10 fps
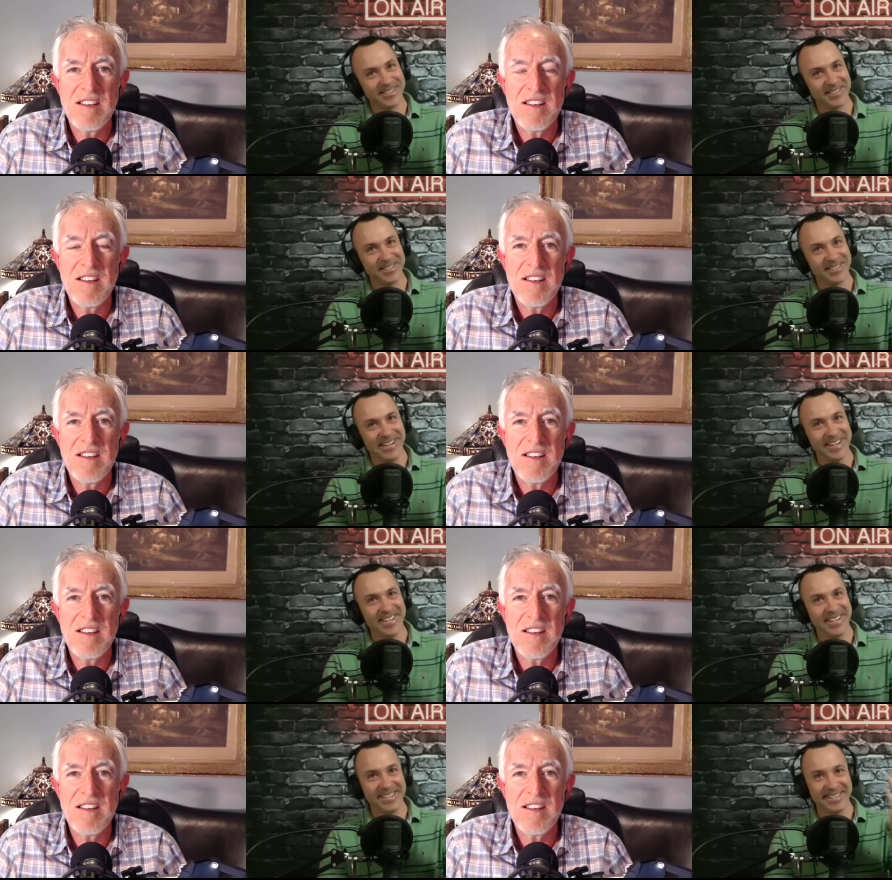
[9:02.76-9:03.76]
Speaker 1: what your
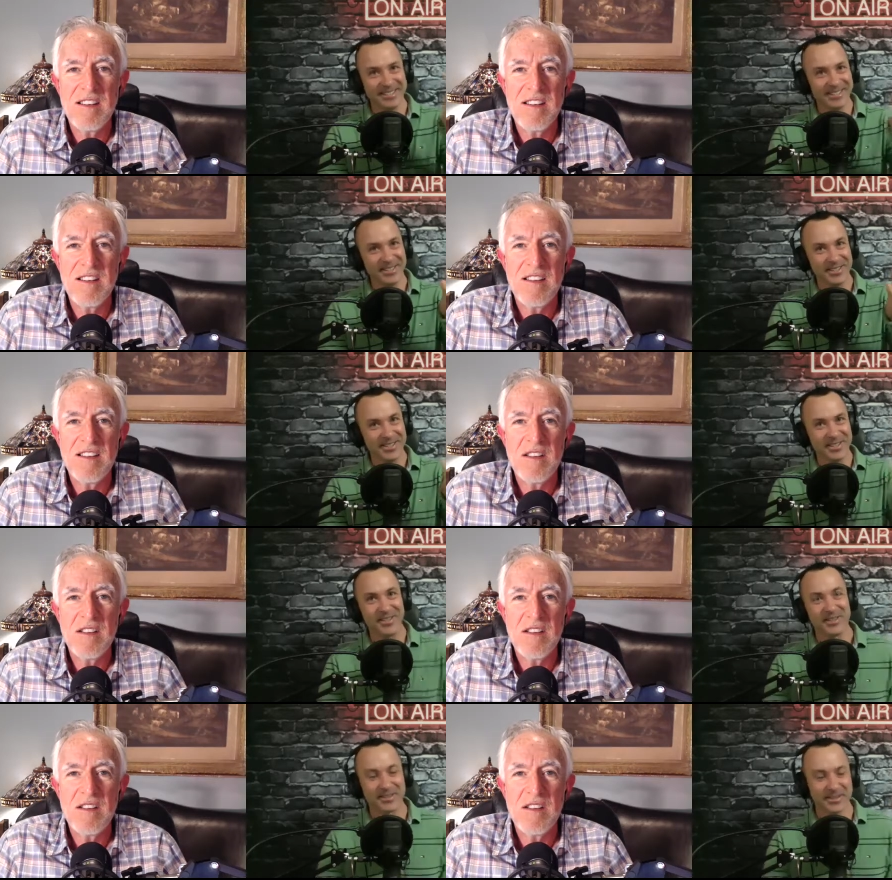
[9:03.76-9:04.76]
dad did, you
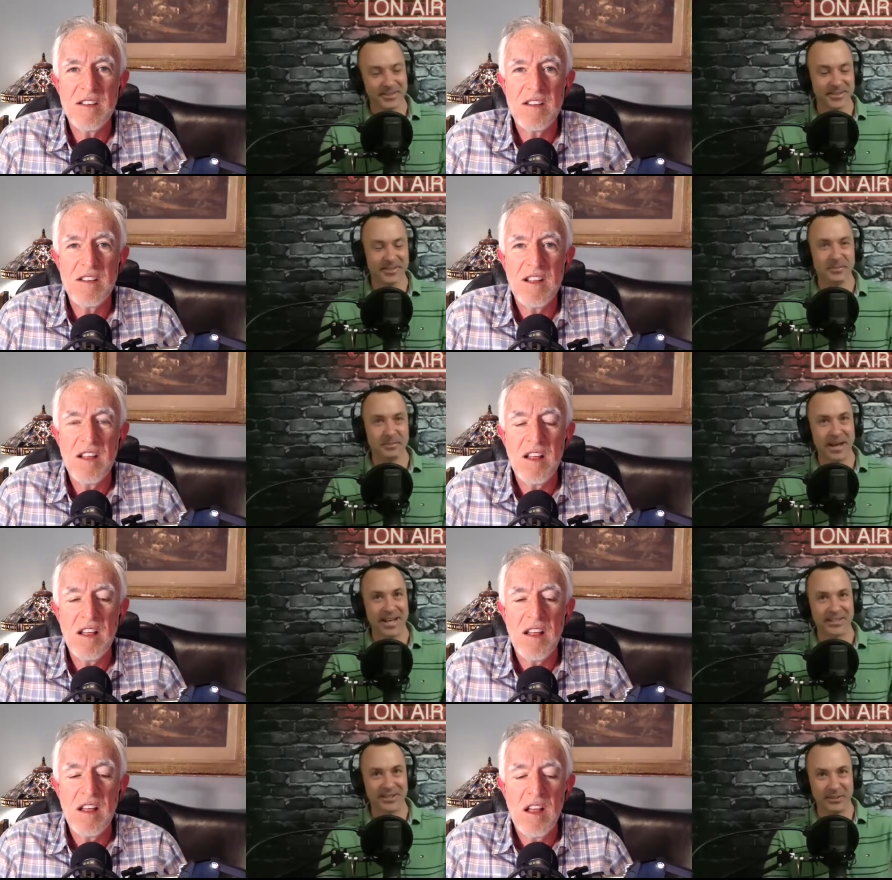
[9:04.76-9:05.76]
know,
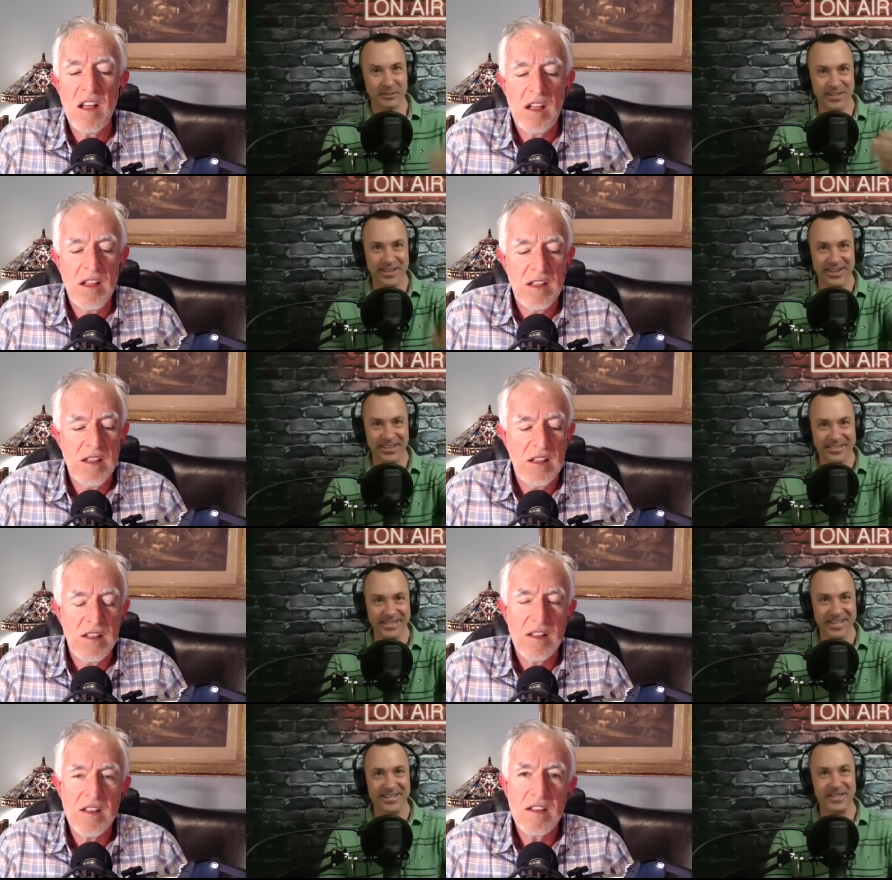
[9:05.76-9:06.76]
pass on the baton.
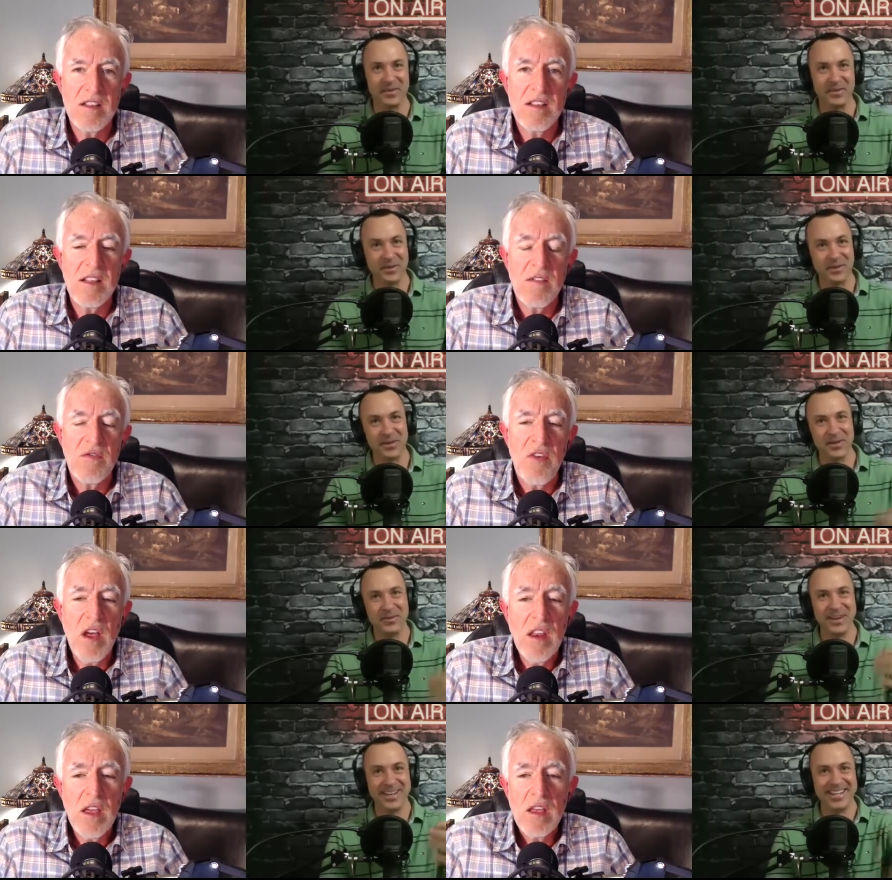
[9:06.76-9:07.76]
you,
Speaker 2: it's you
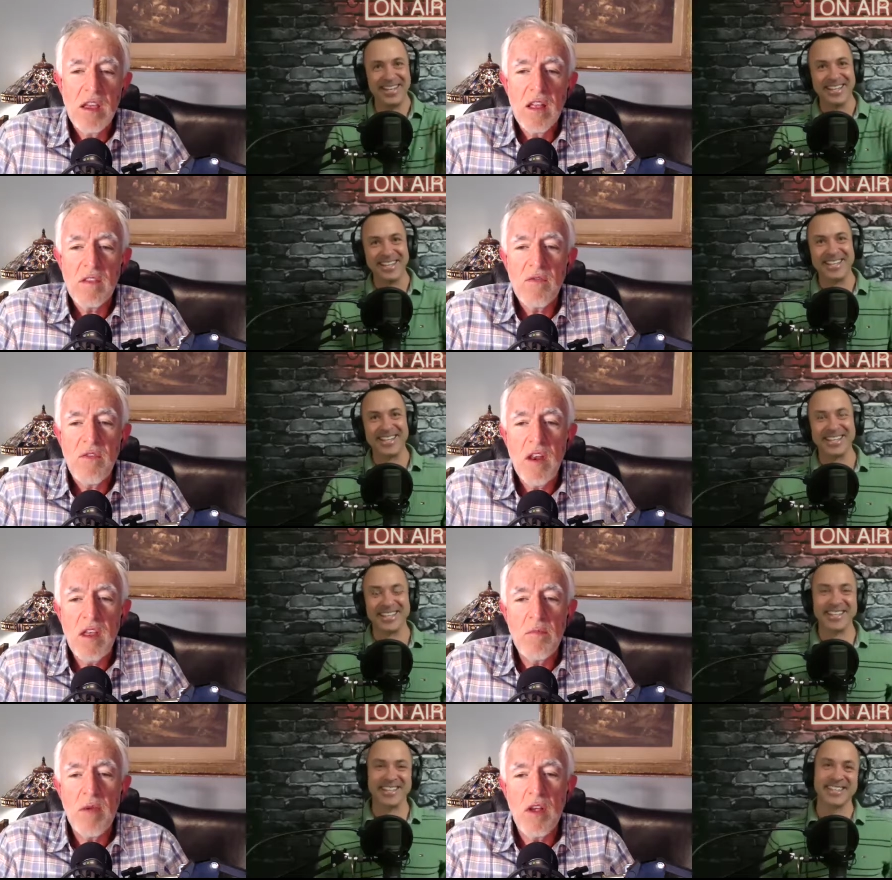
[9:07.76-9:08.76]
funny. Bet. It's
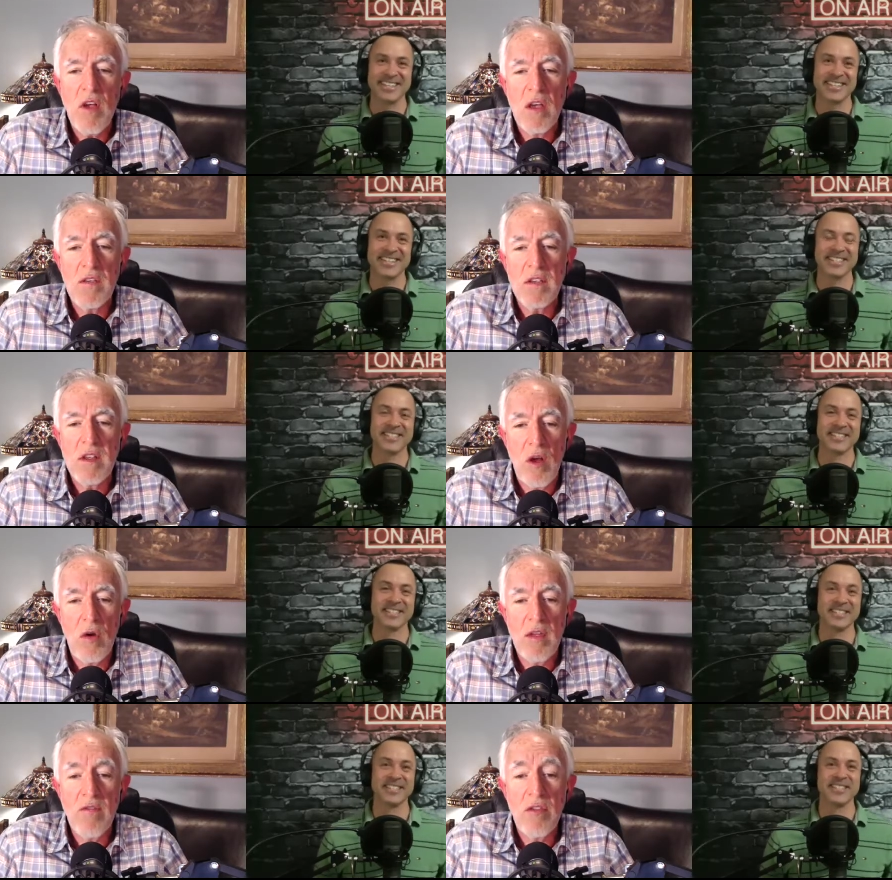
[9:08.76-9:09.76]
funny because, you
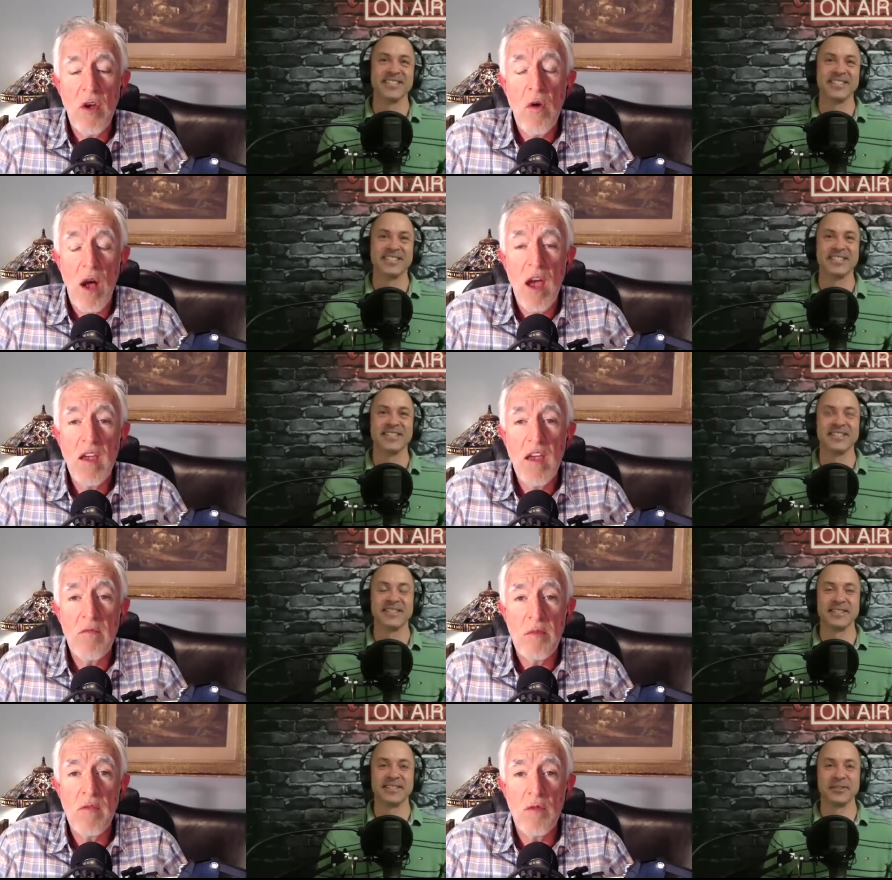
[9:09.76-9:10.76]
know, even though I
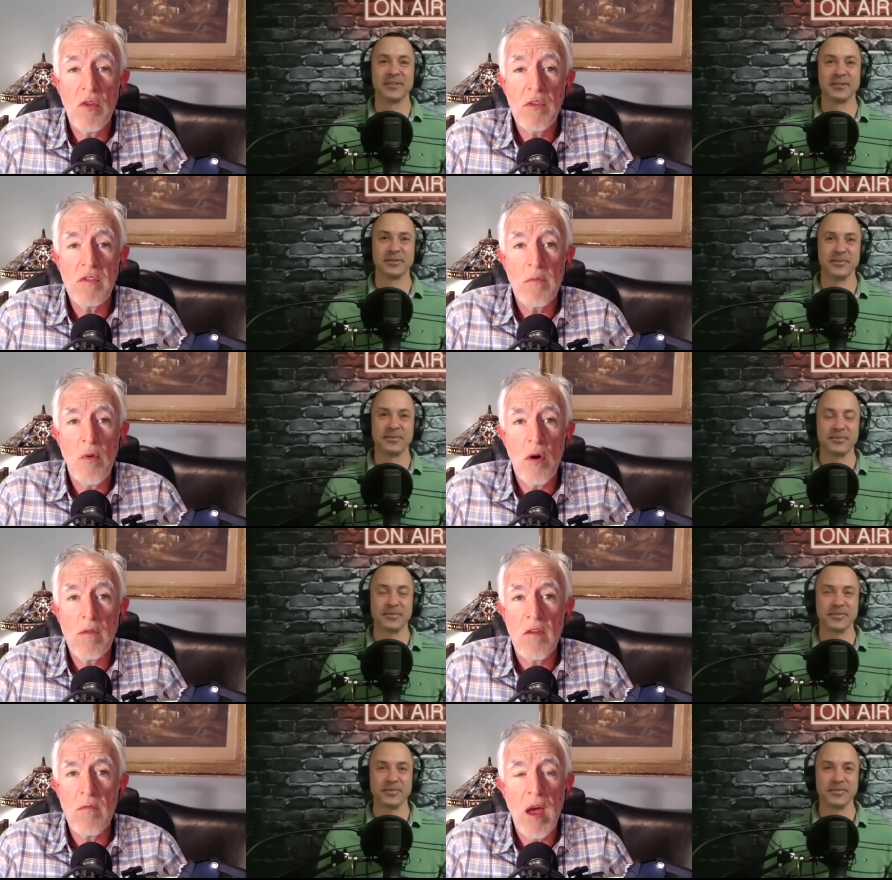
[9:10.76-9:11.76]
have been really
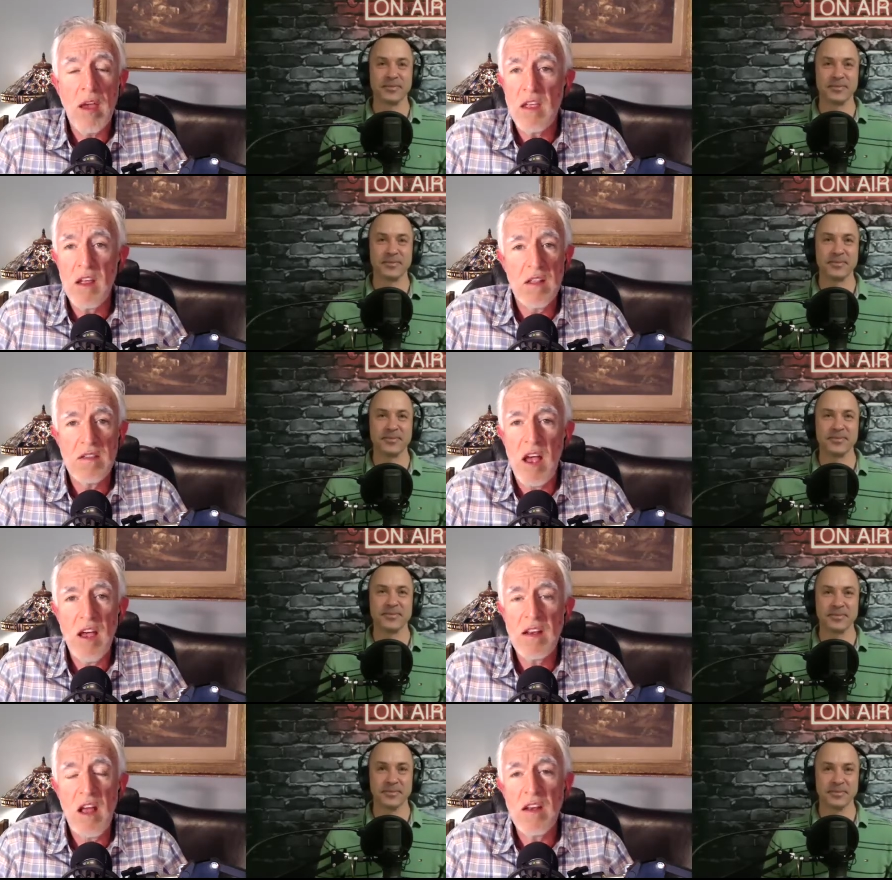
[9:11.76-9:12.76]
supportive of my kids, I I